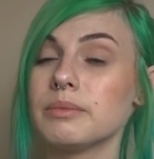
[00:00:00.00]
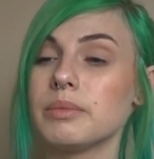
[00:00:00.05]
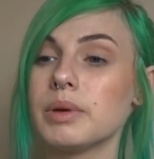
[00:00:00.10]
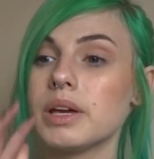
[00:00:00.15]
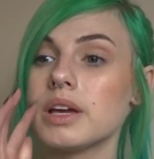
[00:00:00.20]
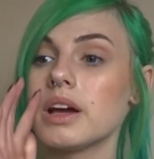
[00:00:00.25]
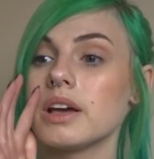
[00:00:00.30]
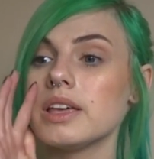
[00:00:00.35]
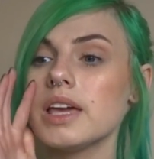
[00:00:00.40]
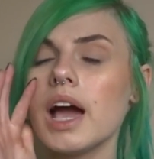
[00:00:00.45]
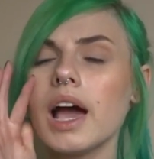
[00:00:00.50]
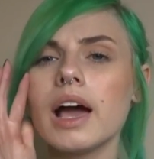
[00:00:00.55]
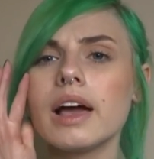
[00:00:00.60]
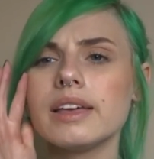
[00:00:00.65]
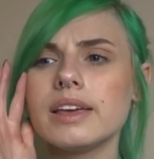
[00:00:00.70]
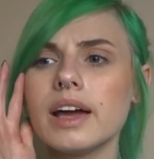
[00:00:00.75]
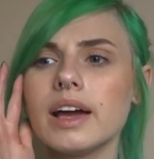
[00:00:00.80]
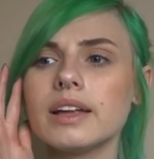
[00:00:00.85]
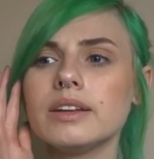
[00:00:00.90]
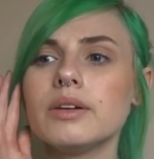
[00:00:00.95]
Because
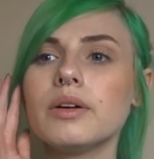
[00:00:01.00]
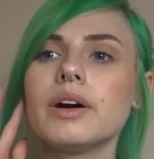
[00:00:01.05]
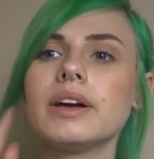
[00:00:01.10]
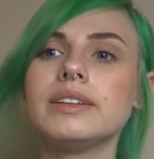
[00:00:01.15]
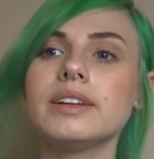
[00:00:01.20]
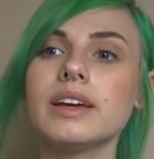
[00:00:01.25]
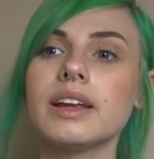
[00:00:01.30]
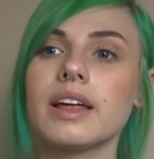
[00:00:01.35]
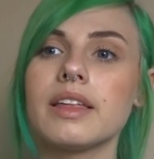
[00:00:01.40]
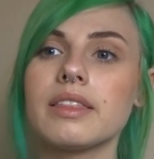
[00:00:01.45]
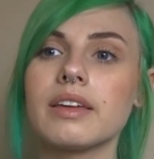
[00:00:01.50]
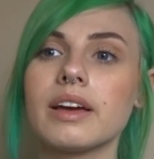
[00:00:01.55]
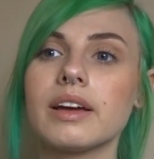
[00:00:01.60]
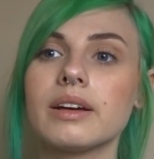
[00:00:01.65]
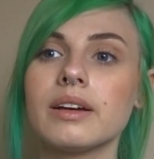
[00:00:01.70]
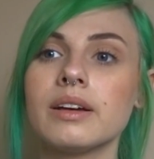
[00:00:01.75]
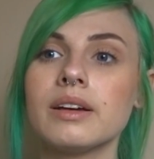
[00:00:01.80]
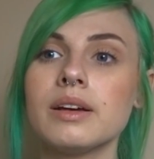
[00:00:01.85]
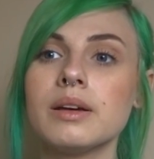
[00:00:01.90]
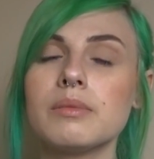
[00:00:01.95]
I
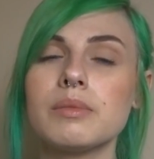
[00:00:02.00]
think.